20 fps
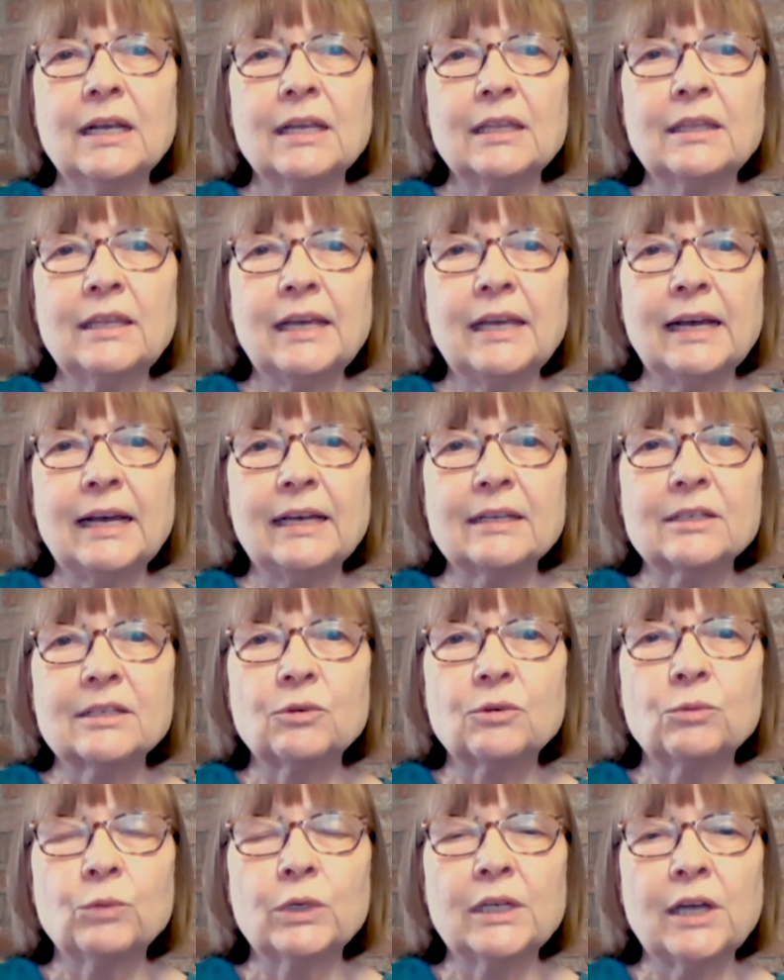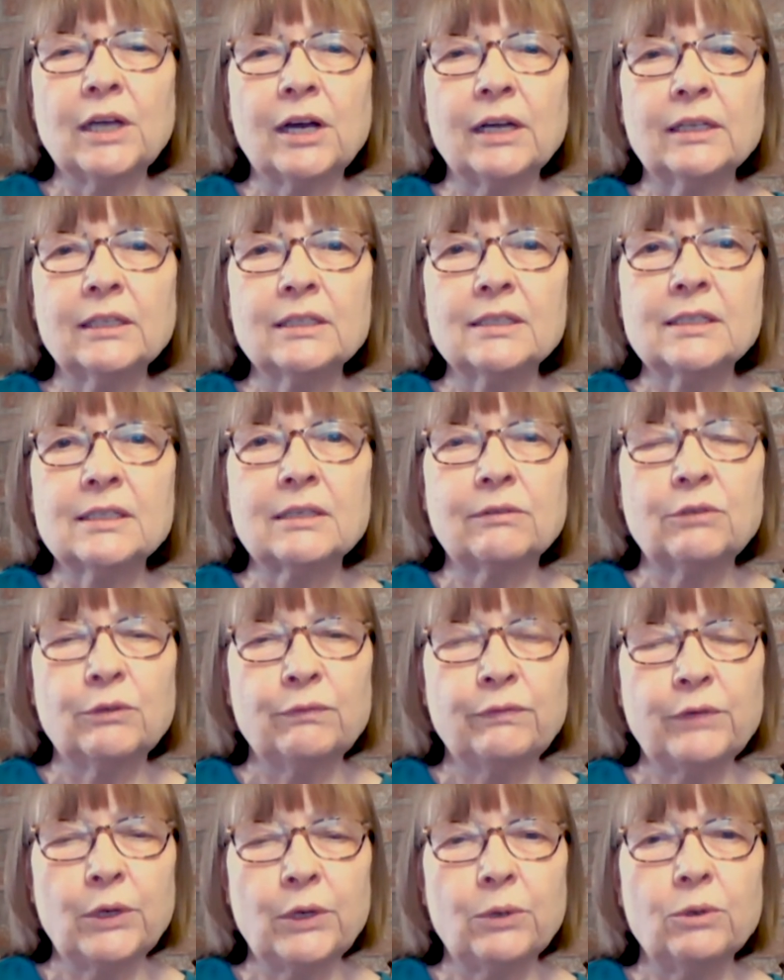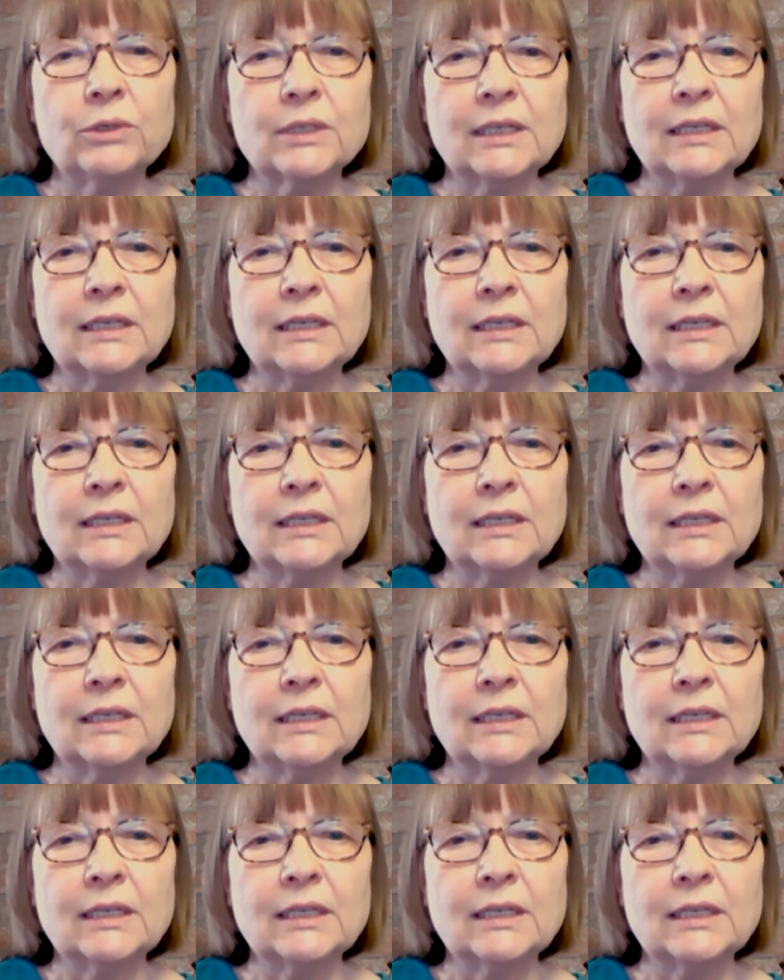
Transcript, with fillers: that regardless of the vote